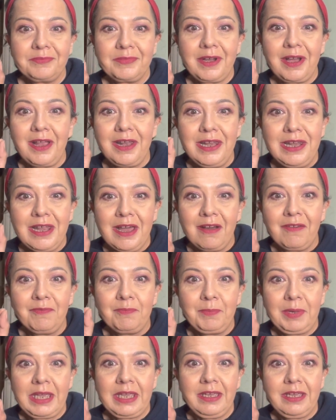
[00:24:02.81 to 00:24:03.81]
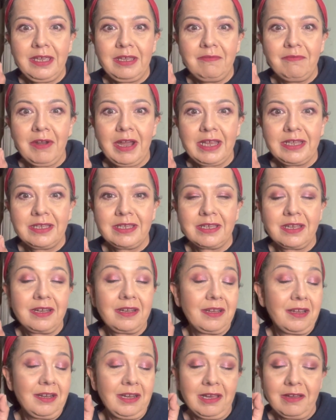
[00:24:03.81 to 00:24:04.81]
I love pinky reds and
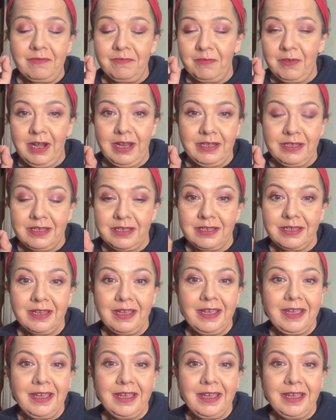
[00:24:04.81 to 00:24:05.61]
I love reds.